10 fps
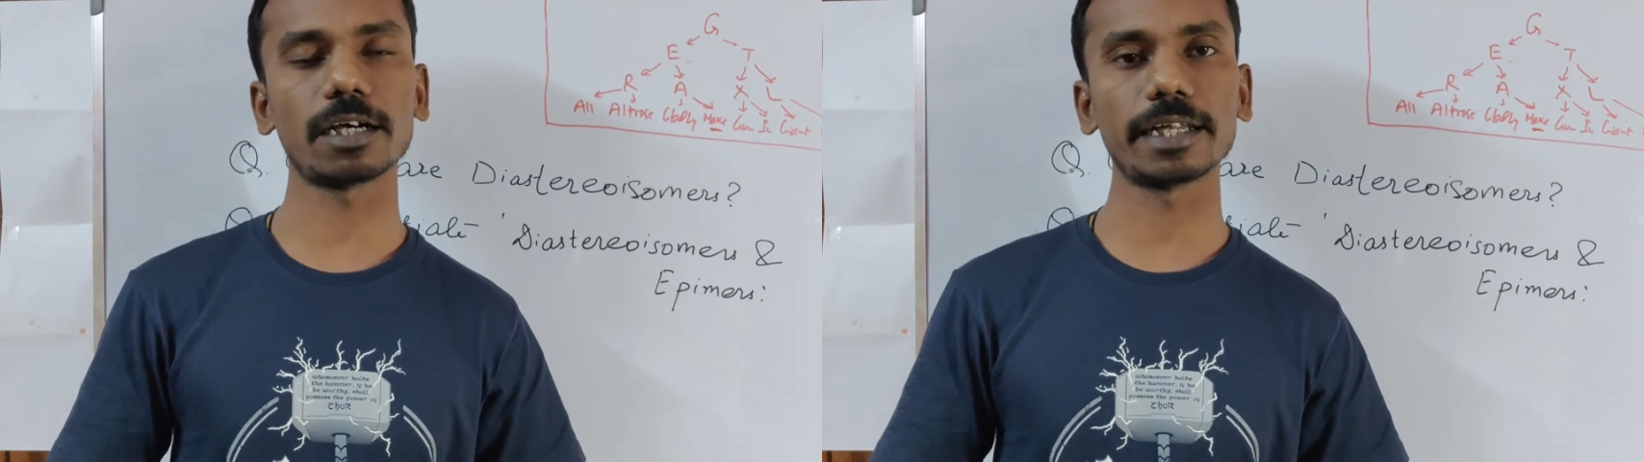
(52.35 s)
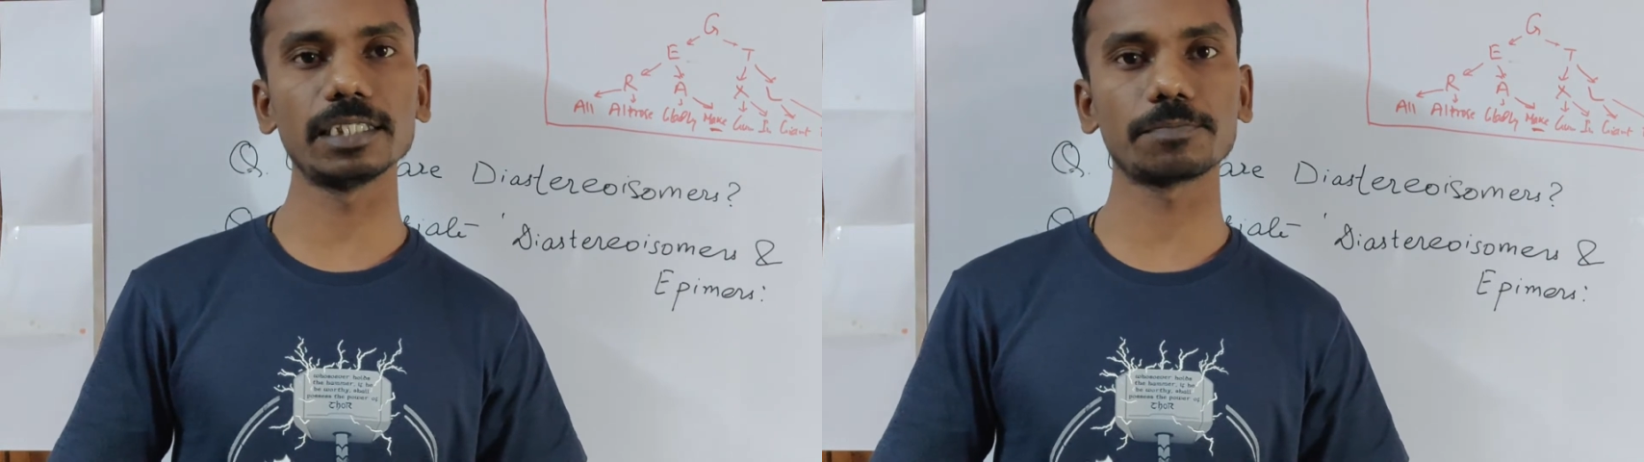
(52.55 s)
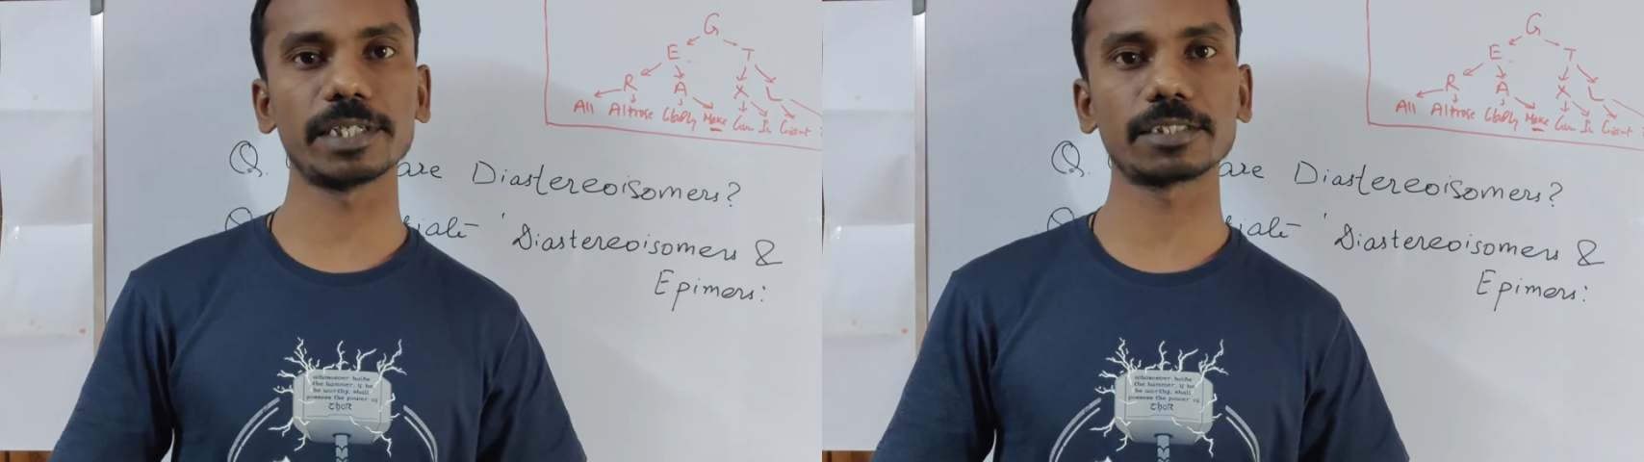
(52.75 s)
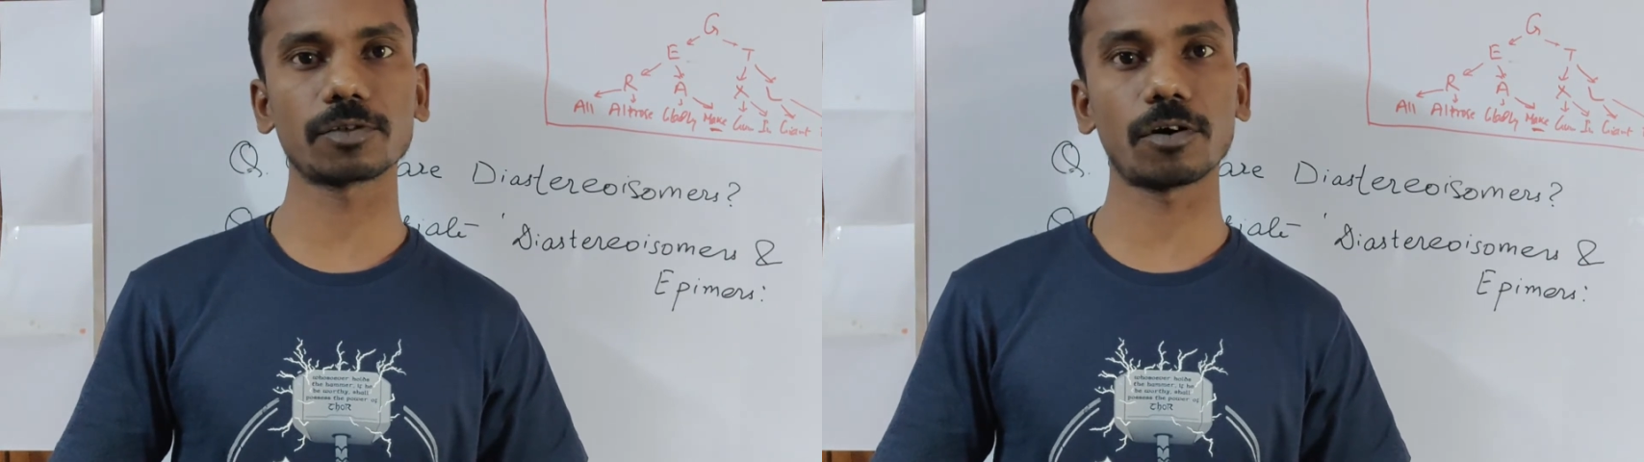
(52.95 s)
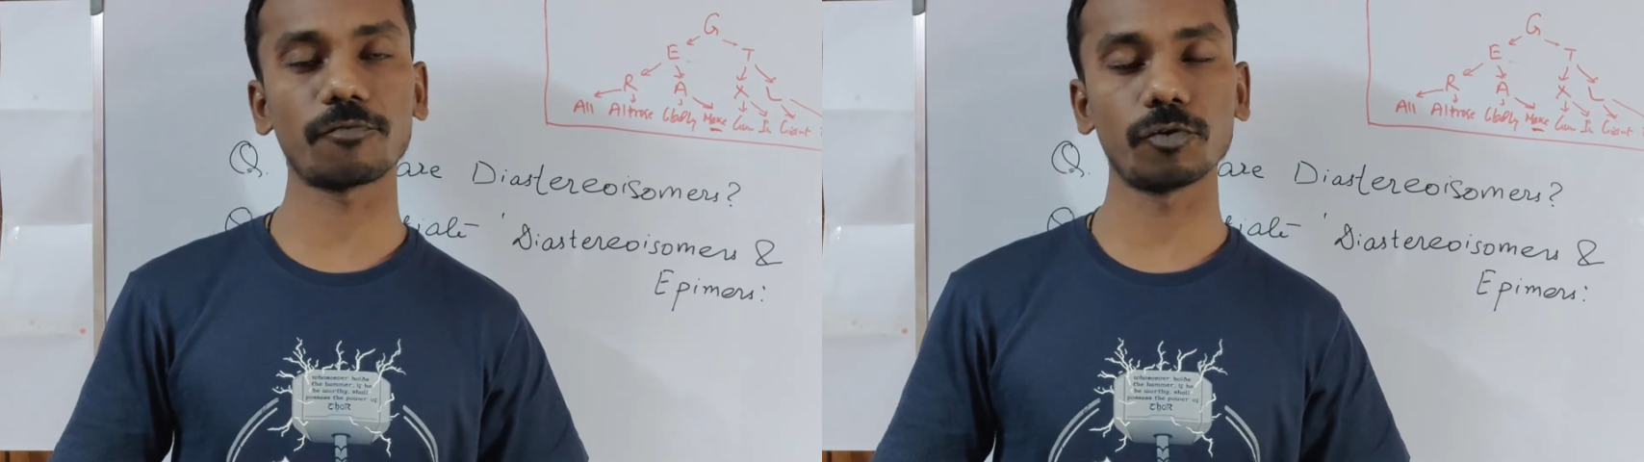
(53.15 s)
arrangements
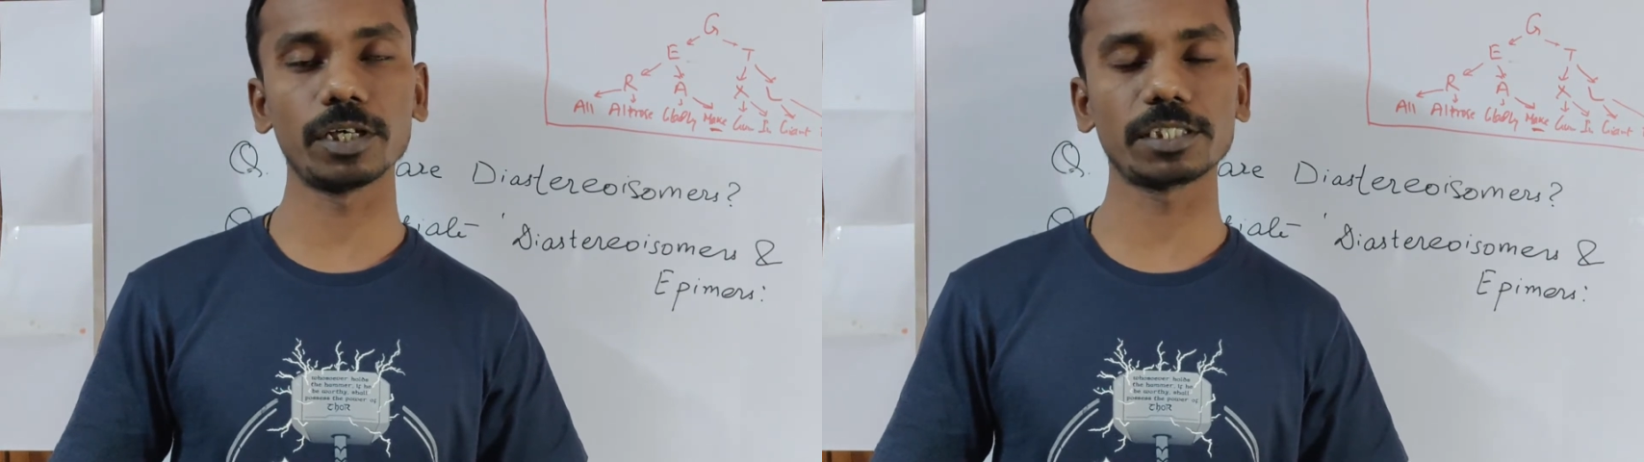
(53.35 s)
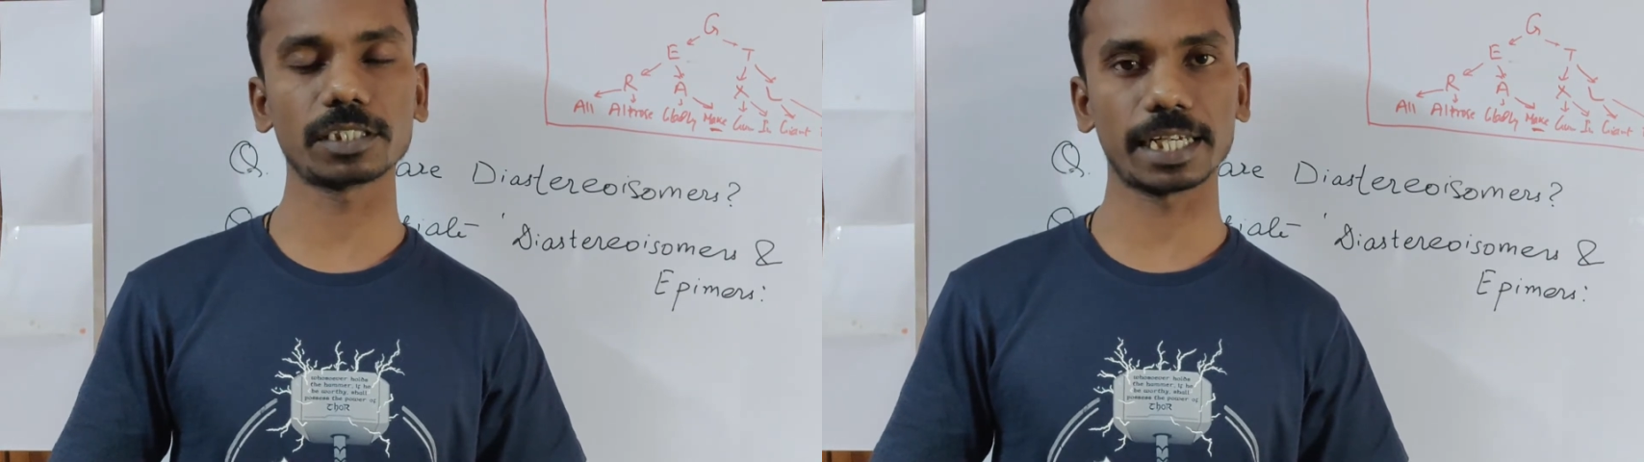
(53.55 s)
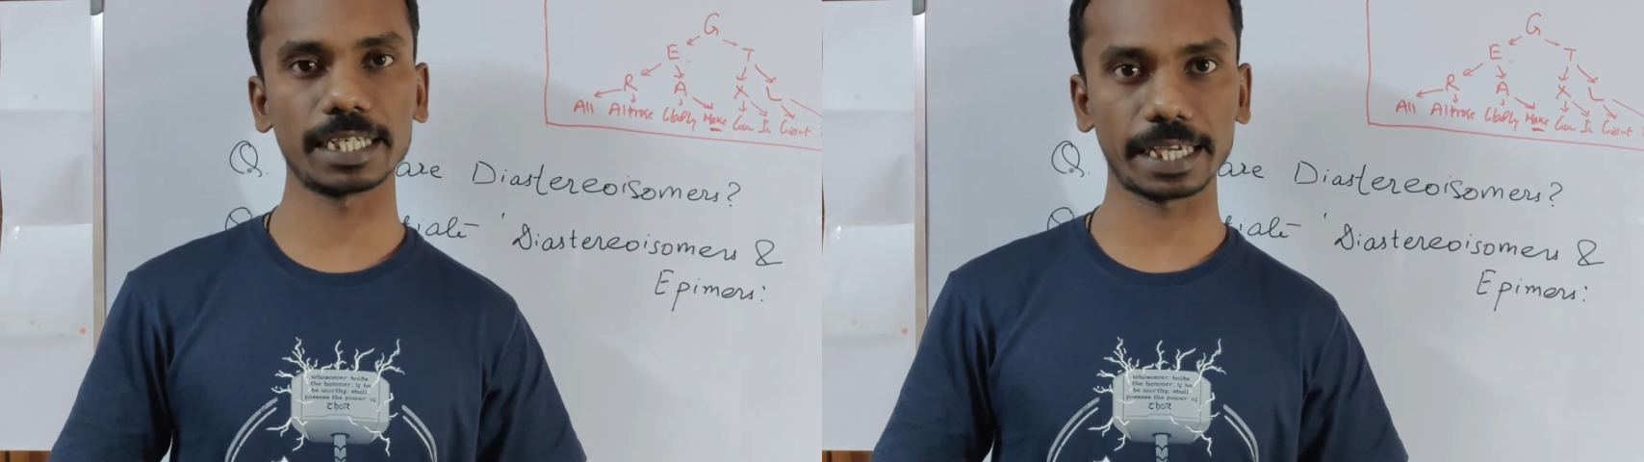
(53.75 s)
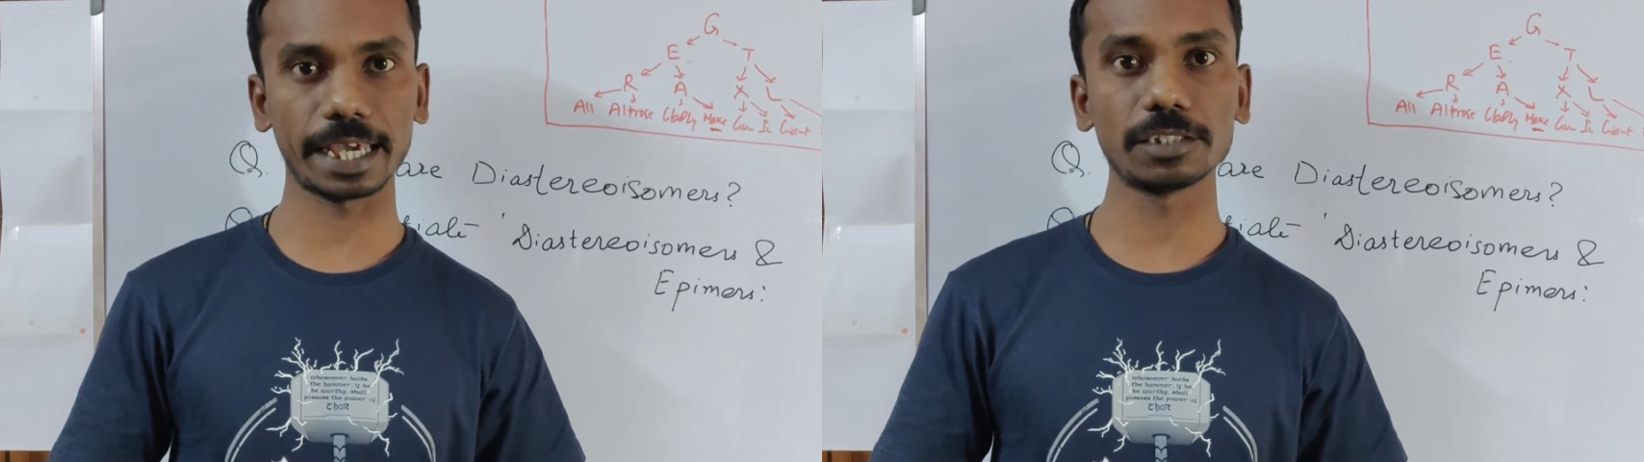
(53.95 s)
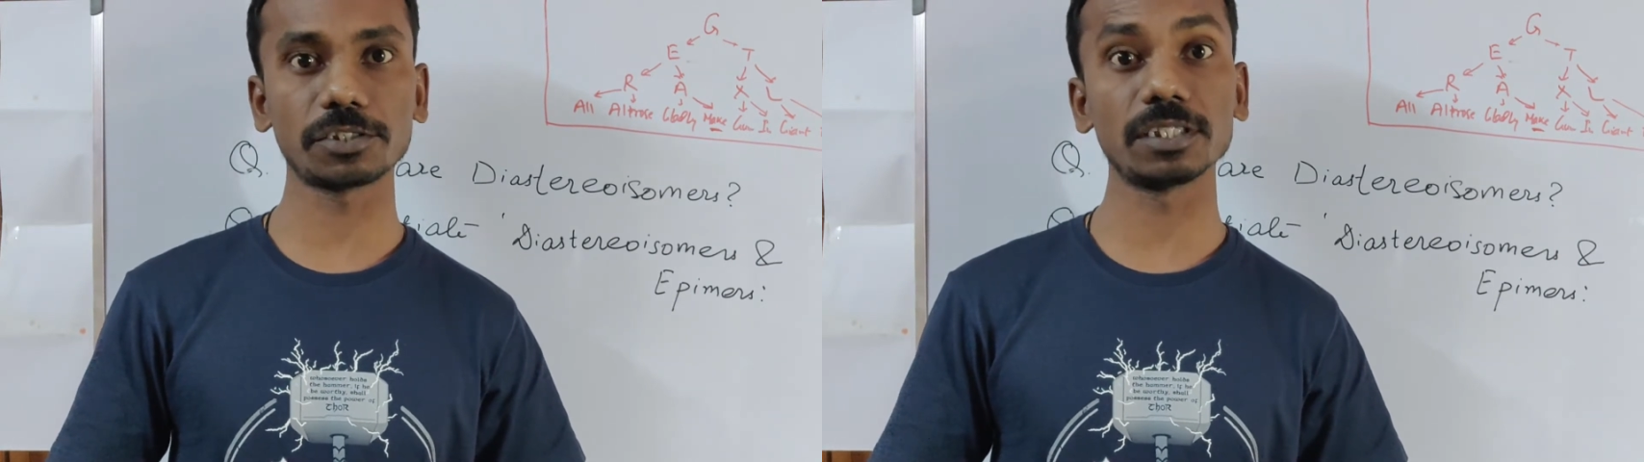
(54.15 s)
of OH and
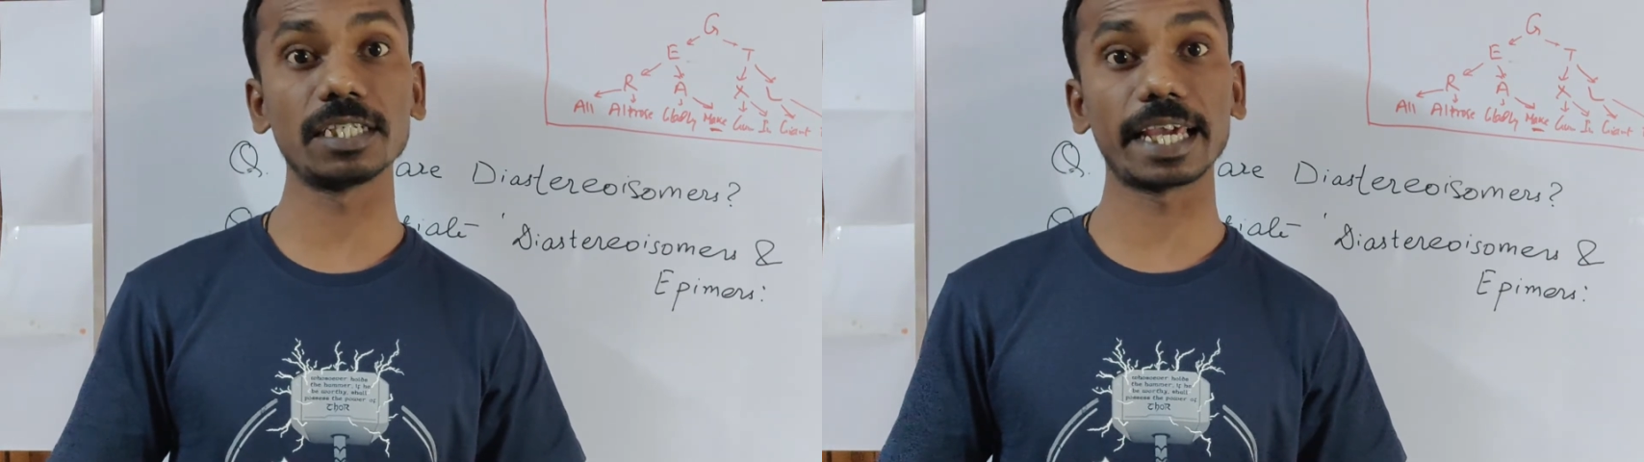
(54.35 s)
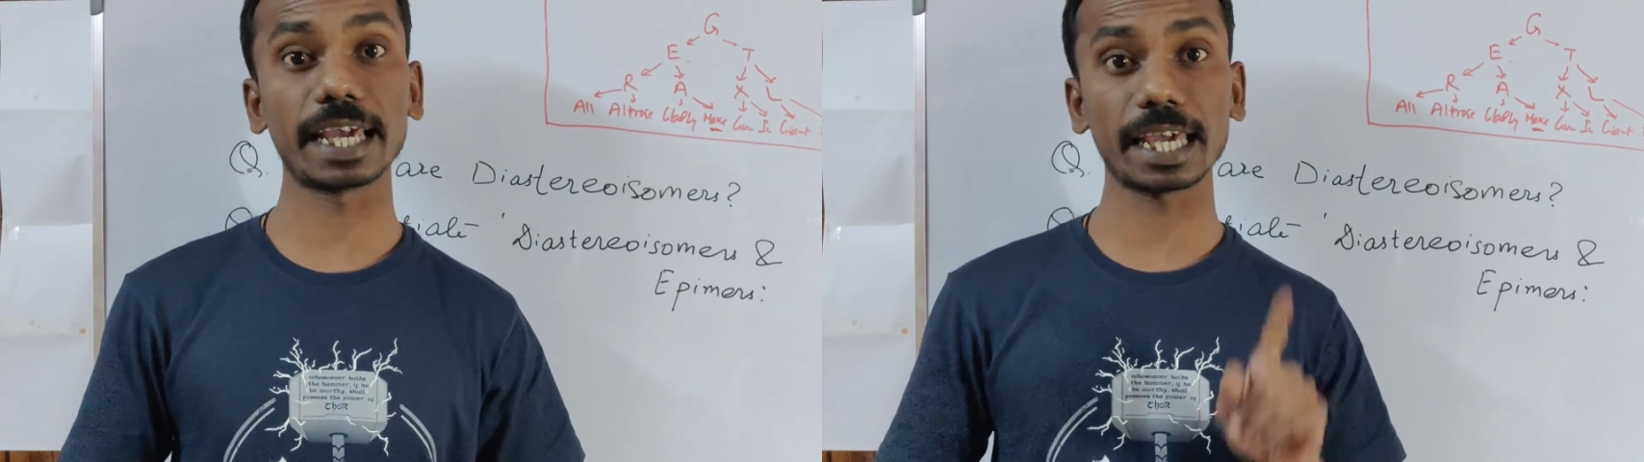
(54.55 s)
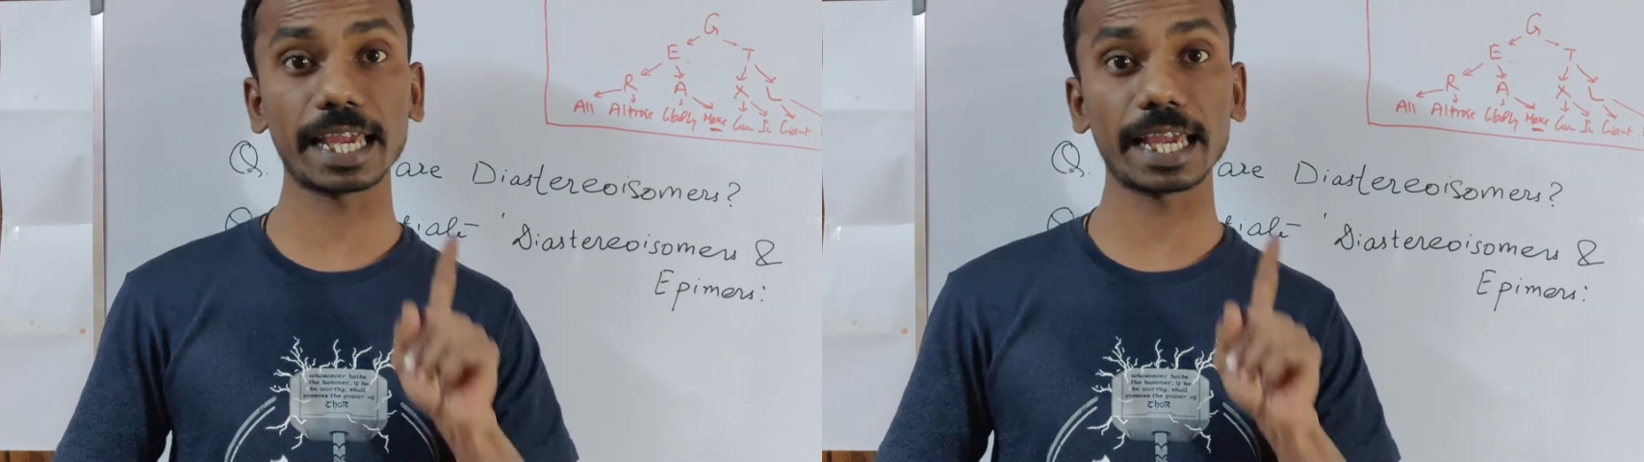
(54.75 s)
H in